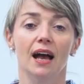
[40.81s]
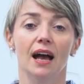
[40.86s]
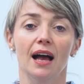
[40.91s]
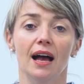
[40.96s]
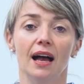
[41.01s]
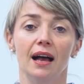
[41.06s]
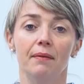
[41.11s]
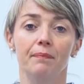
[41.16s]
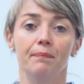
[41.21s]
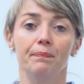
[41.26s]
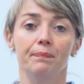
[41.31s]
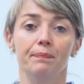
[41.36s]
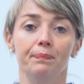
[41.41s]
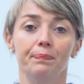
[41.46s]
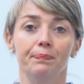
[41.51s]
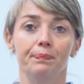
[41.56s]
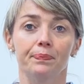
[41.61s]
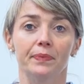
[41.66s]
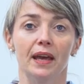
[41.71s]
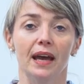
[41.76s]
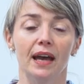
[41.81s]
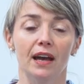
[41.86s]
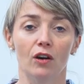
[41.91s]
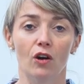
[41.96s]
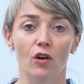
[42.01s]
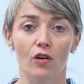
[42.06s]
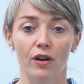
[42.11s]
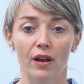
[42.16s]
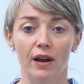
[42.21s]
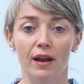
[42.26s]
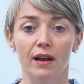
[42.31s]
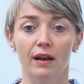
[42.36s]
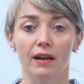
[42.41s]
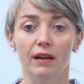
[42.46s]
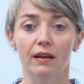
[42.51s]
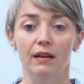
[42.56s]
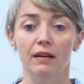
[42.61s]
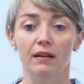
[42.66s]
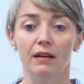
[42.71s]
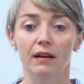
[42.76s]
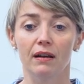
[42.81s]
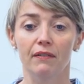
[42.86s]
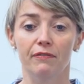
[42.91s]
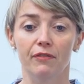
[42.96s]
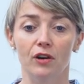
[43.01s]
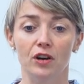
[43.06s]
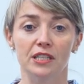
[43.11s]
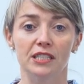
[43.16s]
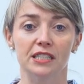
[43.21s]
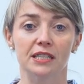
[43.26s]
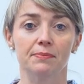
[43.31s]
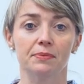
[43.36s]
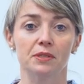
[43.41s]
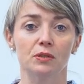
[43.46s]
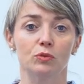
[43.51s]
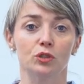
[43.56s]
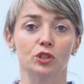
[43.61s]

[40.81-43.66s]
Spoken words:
or a forceps,